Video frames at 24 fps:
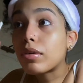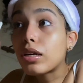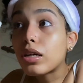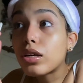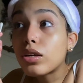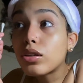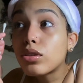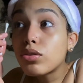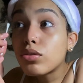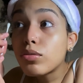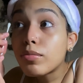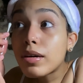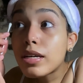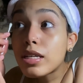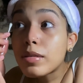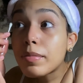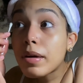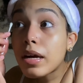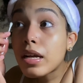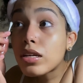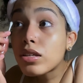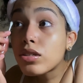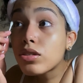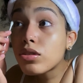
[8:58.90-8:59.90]
gonna do my
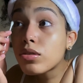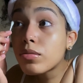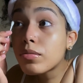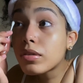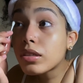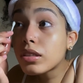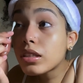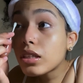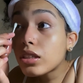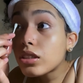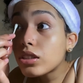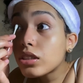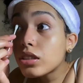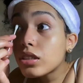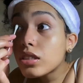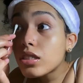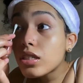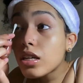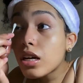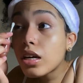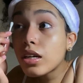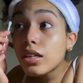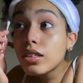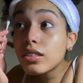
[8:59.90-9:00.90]
Spanish homework that she
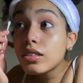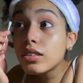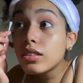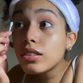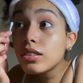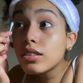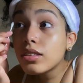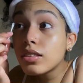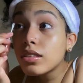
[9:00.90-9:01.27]
assigned